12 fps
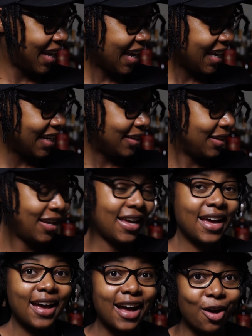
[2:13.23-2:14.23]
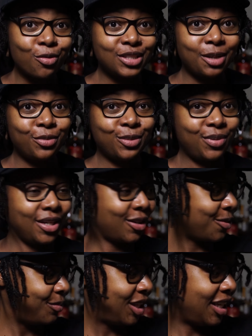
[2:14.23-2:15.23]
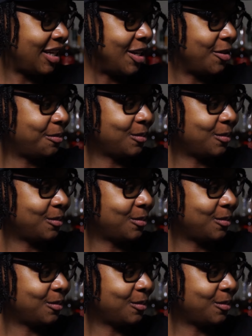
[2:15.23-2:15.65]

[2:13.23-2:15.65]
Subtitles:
And I was able to pick up the